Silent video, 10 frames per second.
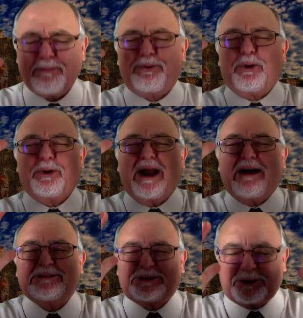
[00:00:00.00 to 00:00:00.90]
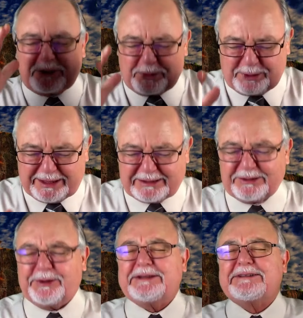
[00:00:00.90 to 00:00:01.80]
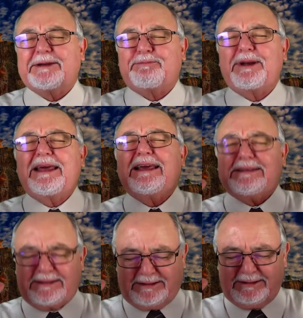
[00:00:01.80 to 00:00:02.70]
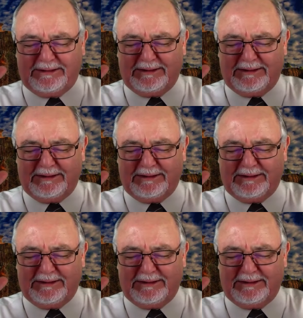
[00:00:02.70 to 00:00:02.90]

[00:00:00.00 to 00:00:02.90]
Pour out your holy anointing, please,